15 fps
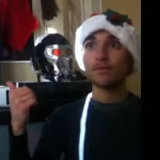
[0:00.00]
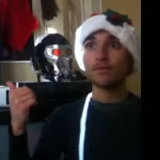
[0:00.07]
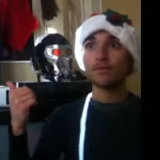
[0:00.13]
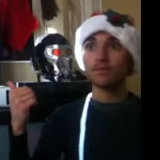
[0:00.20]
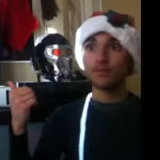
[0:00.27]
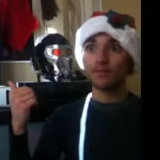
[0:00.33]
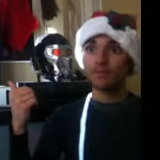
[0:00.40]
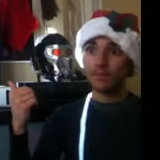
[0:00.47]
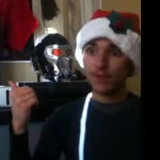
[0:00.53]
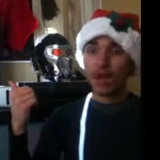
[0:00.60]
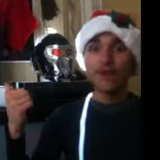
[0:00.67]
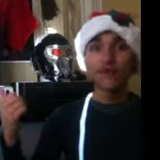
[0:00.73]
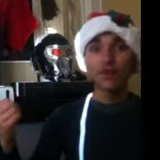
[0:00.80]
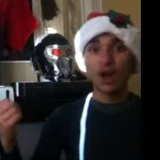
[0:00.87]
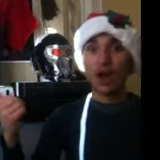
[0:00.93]
Kevin
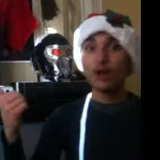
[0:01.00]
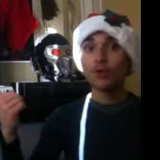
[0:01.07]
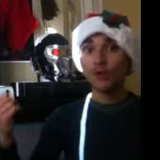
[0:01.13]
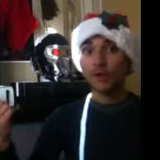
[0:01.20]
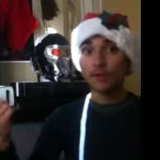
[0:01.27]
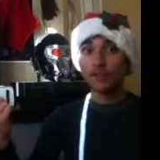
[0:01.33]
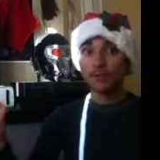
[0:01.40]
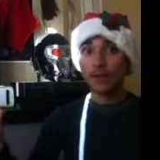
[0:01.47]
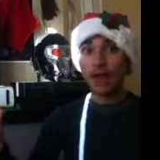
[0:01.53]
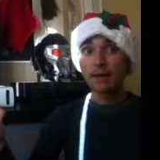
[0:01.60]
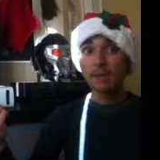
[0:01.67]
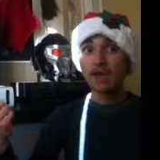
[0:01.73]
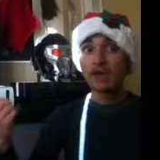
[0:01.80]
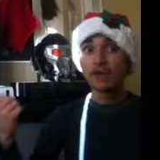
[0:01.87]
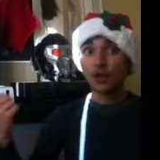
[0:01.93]
Conroy is Batman,
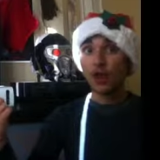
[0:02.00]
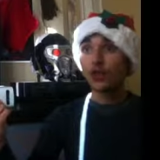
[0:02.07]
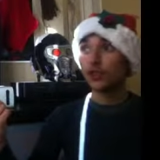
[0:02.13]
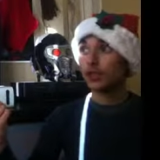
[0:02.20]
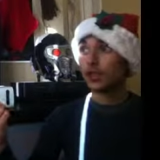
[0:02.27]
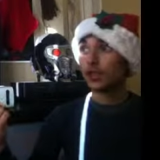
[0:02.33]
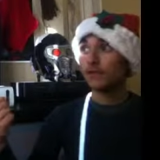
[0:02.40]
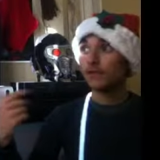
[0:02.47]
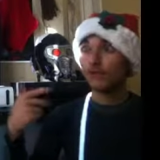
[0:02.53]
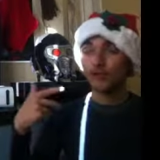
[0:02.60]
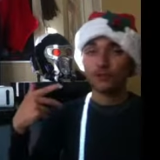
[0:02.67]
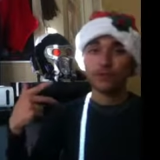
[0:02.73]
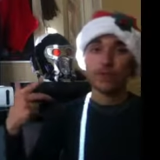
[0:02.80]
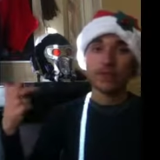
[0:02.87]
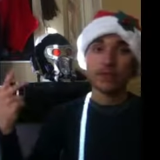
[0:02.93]
Josh Keaton for me
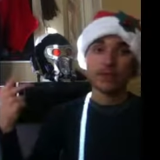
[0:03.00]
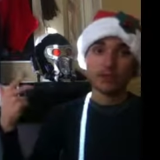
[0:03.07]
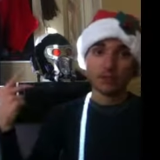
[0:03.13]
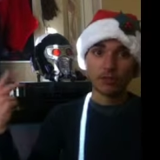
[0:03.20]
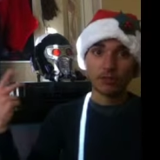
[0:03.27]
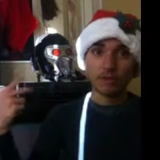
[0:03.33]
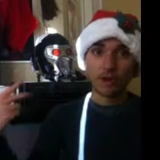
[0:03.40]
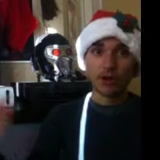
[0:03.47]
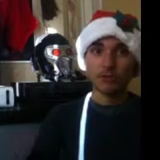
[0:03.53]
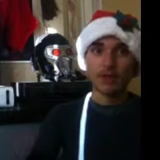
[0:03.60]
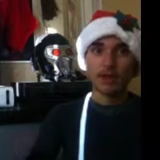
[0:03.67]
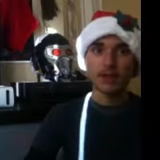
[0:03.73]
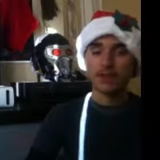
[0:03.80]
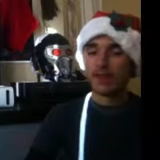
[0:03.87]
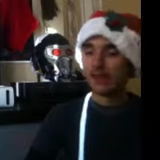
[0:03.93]
is Spider-Man.
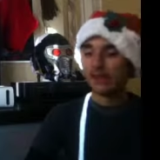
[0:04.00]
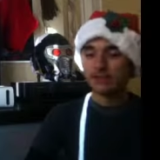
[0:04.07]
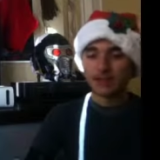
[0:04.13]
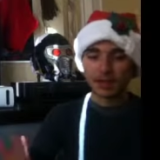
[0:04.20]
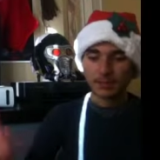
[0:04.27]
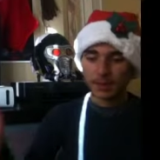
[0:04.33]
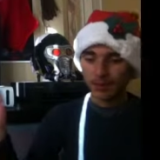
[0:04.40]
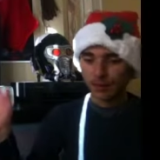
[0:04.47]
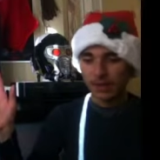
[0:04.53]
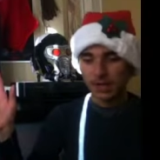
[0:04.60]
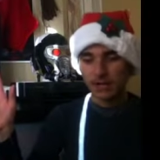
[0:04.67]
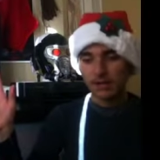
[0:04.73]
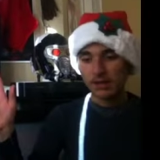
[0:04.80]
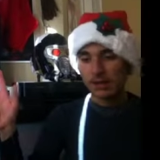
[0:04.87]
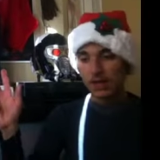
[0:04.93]
Anytime I read
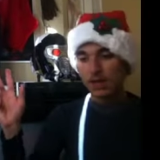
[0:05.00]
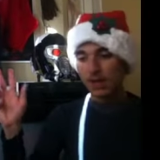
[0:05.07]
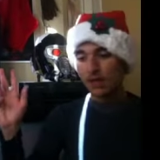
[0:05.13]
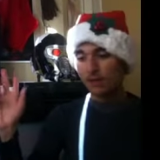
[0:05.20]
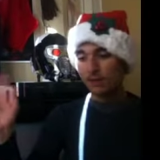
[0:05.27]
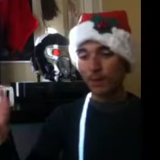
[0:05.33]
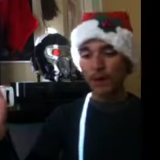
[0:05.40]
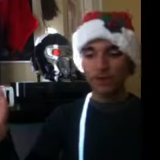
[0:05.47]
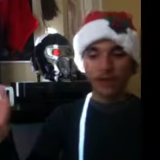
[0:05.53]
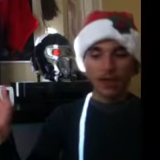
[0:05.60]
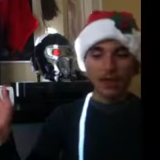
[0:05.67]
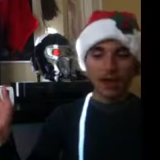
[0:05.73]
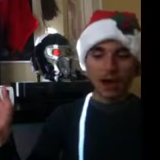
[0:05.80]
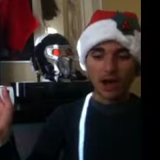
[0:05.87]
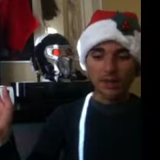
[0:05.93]
a Spider-Man
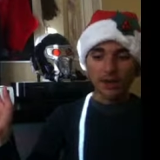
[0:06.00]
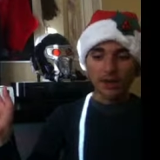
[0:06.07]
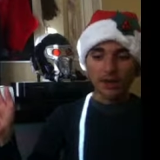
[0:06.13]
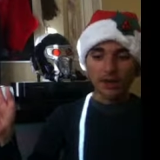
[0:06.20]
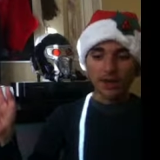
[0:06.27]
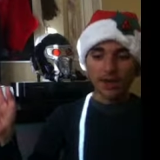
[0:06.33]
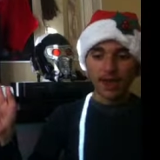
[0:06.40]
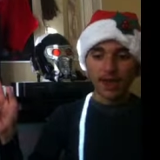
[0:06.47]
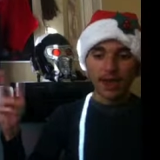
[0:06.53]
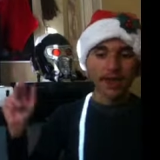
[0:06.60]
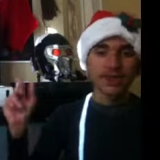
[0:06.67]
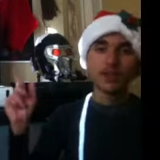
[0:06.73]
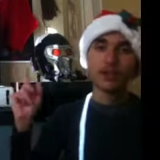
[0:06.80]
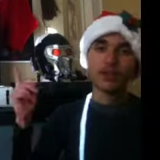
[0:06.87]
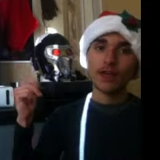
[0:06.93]
comic, I hear
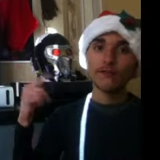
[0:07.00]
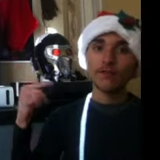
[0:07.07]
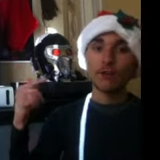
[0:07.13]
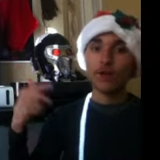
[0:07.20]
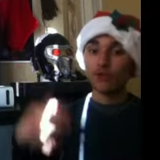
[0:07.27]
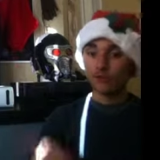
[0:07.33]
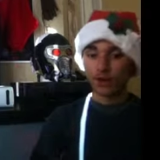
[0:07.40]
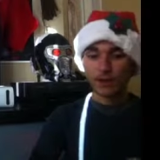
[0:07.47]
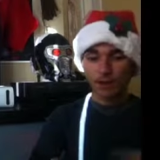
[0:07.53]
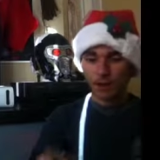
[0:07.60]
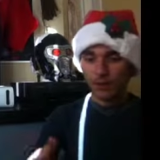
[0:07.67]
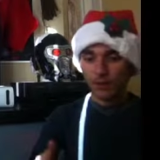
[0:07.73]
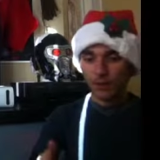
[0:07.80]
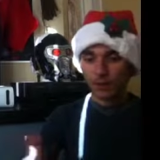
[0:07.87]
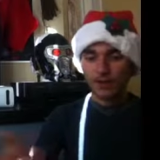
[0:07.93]
that voice whenever I
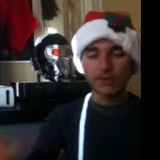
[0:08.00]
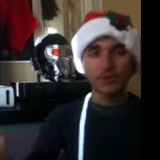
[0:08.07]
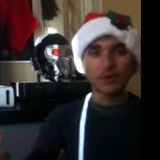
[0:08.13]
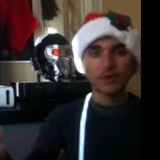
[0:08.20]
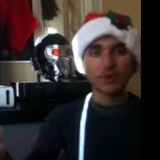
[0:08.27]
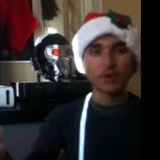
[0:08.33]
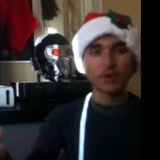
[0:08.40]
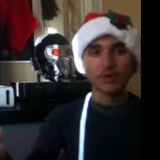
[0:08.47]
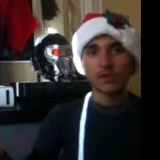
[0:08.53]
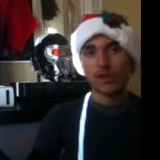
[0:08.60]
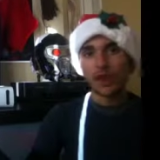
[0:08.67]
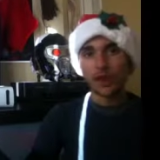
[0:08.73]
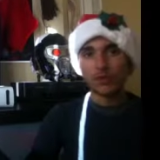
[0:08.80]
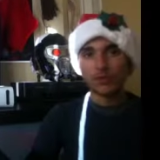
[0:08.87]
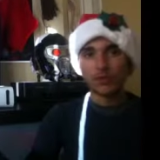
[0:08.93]
read the
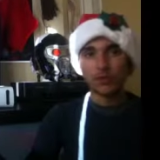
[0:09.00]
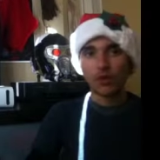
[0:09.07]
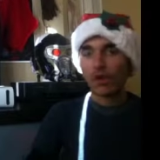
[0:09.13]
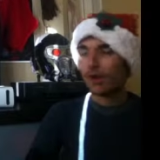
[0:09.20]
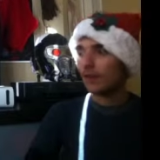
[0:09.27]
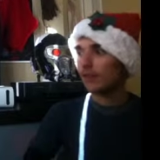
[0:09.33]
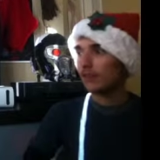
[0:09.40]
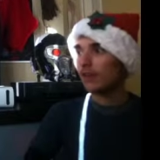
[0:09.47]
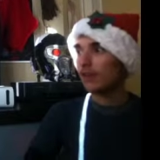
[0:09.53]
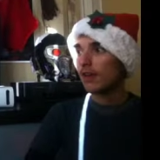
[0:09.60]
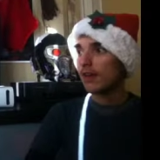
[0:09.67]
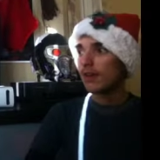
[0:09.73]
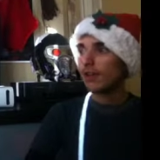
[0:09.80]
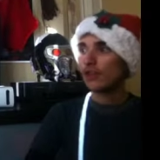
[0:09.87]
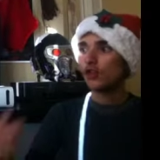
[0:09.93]
character's lines. He
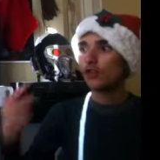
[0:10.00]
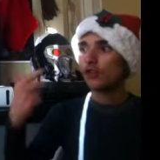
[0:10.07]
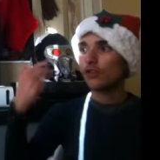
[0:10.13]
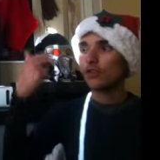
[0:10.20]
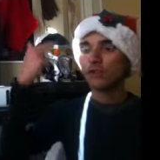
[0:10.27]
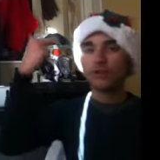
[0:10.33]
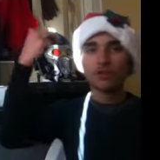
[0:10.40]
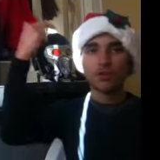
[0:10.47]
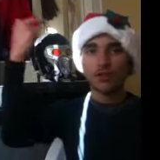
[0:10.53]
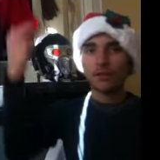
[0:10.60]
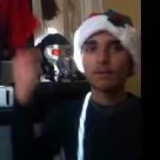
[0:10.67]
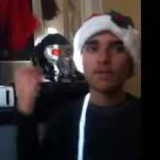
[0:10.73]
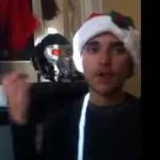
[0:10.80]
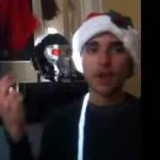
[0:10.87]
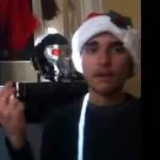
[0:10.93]
just sums
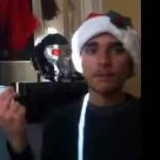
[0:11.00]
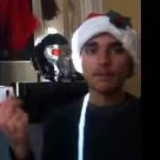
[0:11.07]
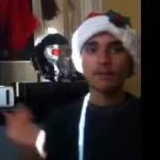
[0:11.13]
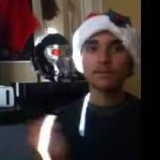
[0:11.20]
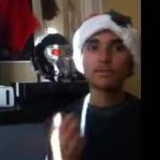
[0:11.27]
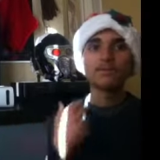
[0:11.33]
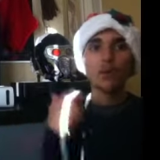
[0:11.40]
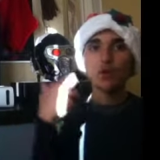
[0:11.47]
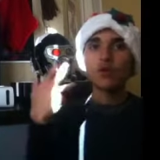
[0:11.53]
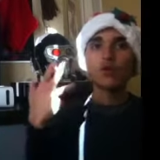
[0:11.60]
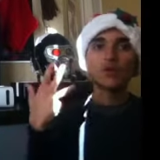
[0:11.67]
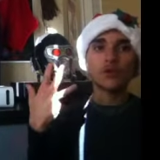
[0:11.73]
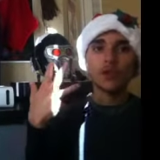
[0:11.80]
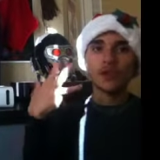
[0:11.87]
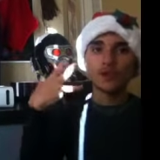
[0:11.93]
up vocally,
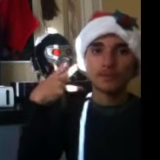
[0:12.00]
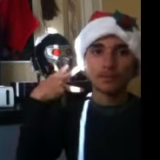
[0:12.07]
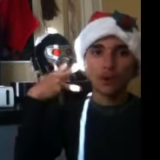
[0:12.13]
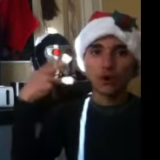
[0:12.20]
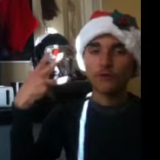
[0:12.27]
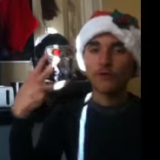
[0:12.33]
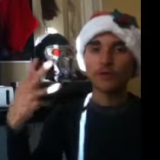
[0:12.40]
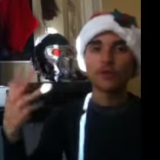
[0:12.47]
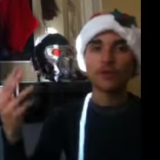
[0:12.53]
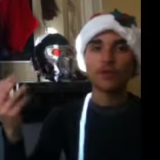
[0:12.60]
perfectly,